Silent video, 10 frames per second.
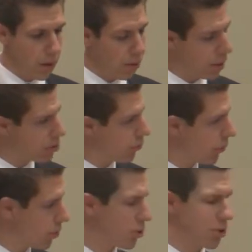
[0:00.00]
Okay, so
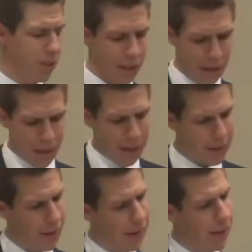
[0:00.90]
first,
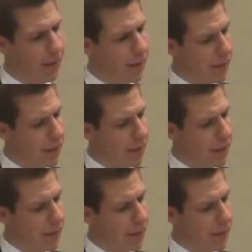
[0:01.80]
the,